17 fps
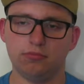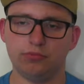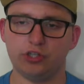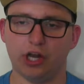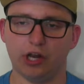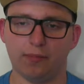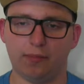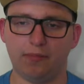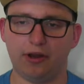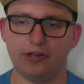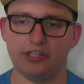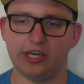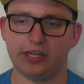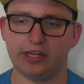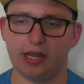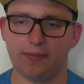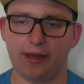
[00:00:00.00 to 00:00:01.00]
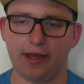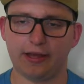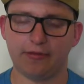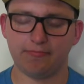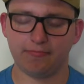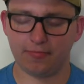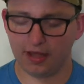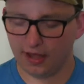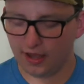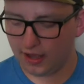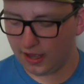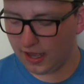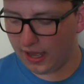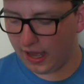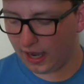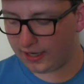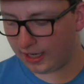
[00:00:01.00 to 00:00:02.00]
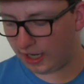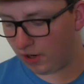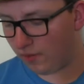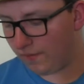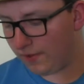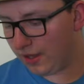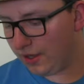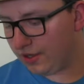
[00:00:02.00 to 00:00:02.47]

Shut up, I'm not taking that back. Anyhow,